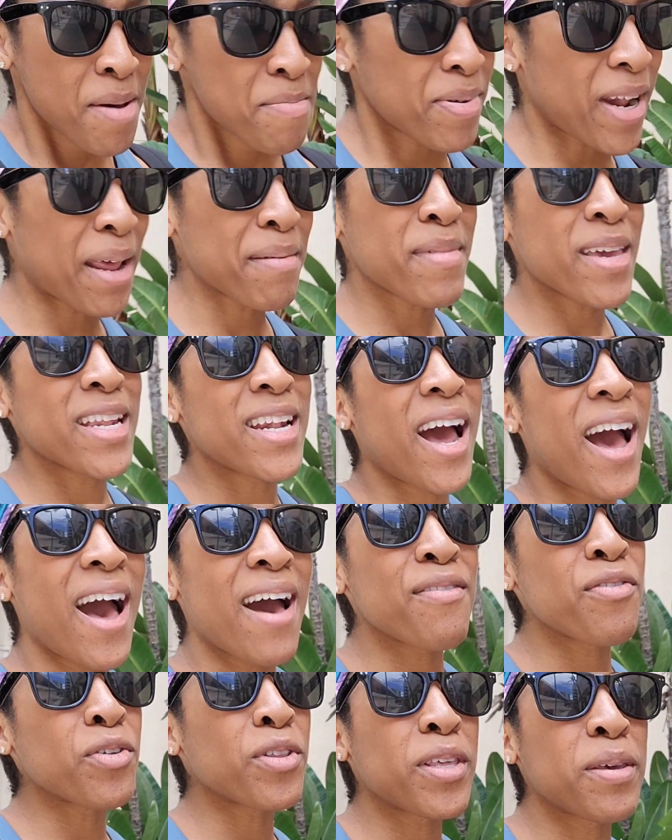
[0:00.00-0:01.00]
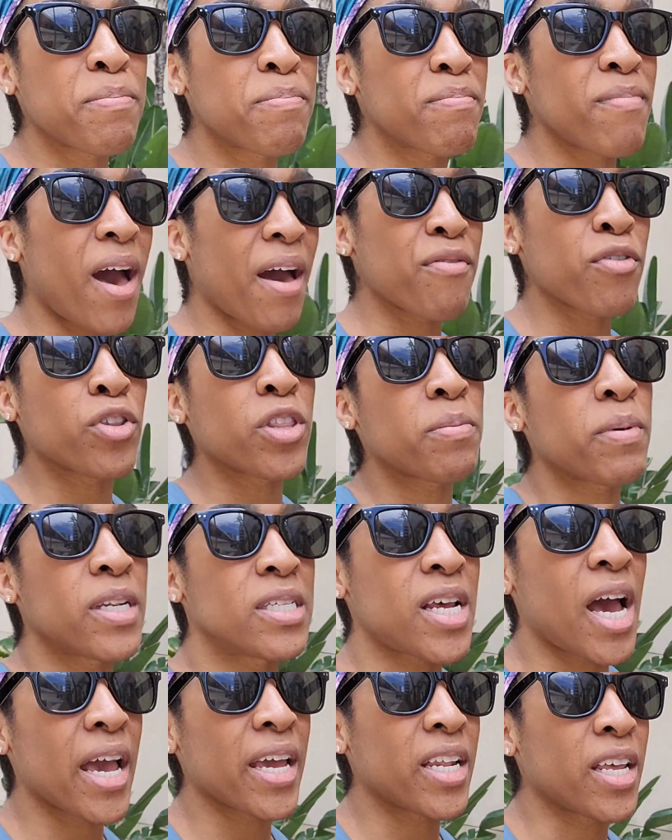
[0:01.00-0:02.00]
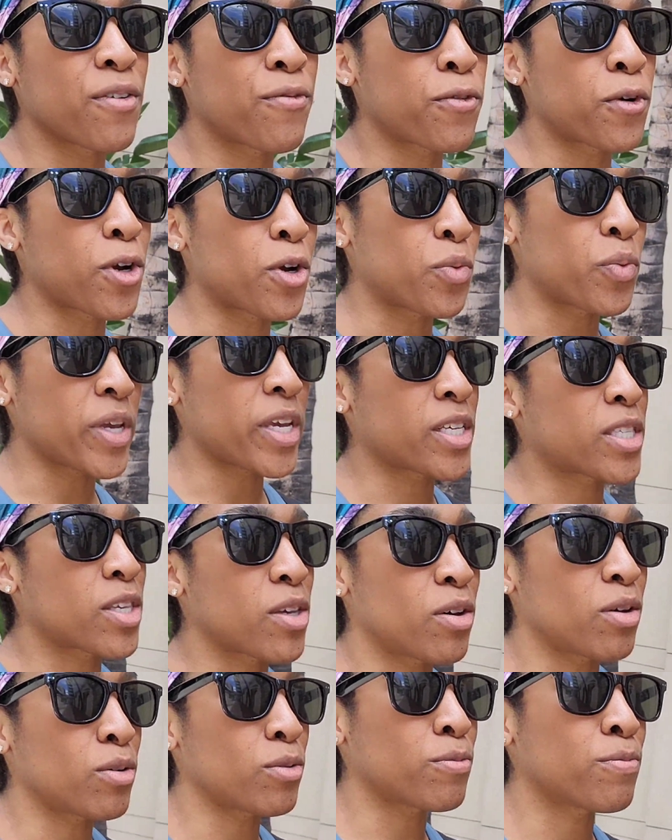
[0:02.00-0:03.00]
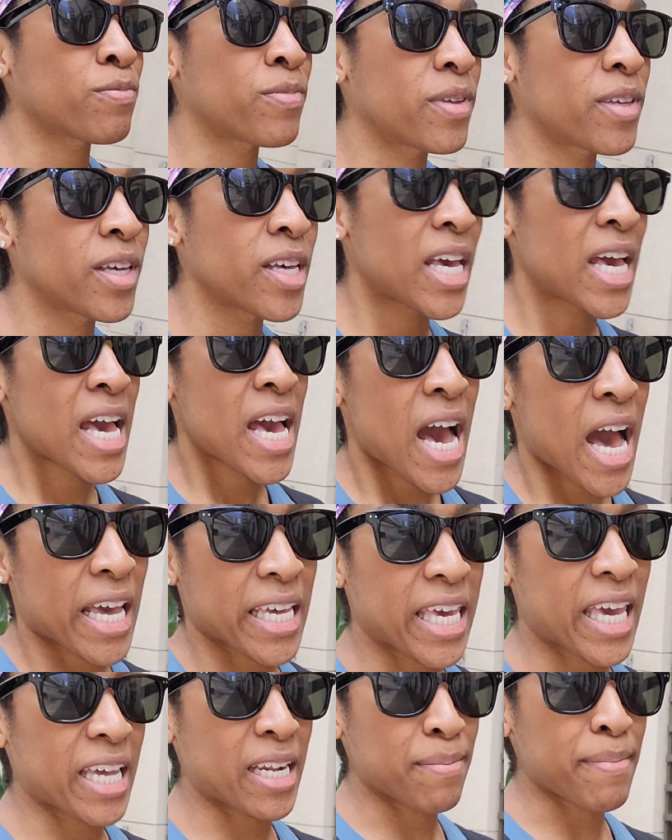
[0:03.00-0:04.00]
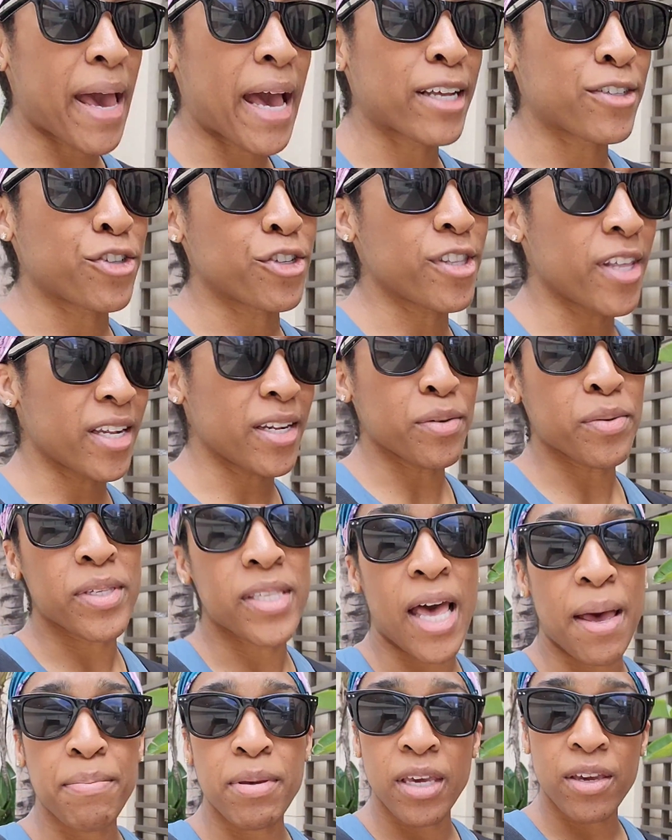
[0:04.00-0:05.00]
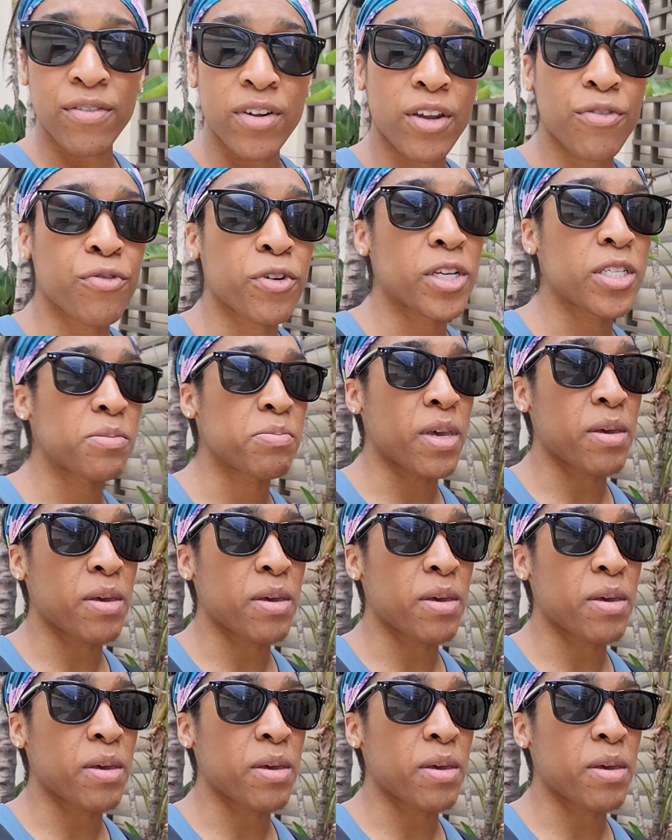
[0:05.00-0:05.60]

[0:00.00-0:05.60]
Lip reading: But I mean, I've only been dieting for a week, so I can't imagine that it was that big of a difference.